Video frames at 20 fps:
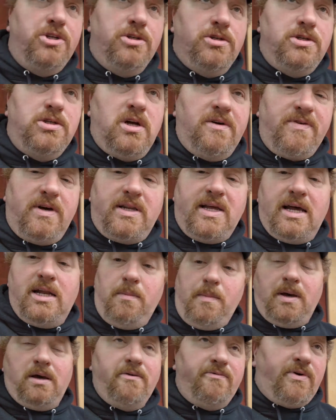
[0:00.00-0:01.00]
and stuff like that
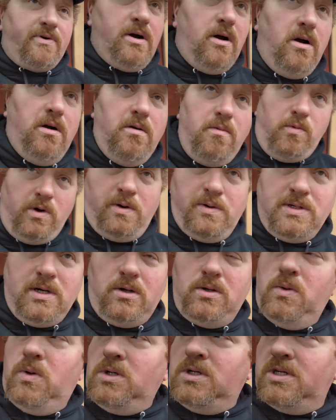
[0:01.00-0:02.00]
to make a fire when he was out
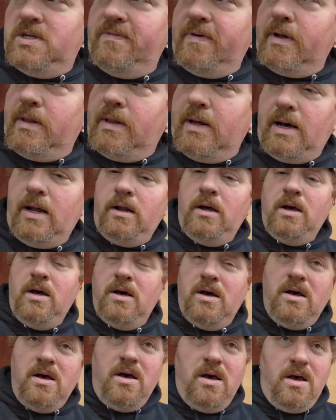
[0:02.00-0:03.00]
in the woods, stuff like that.
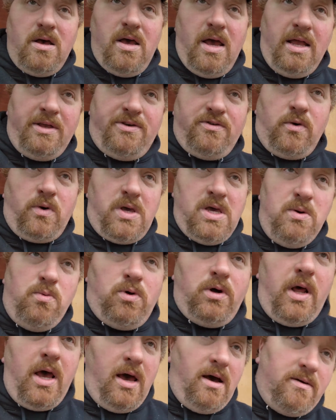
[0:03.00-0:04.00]
And so he
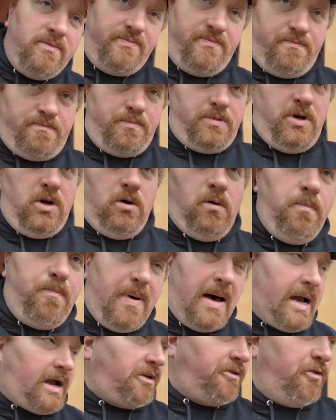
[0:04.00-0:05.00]
would have
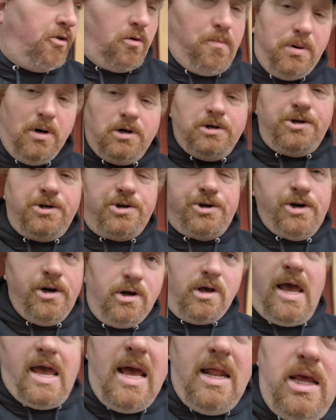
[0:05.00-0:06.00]
pockets full of birch,
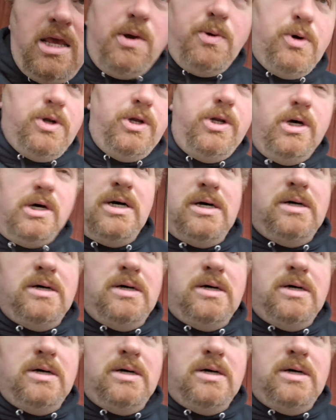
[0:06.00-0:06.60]
and he would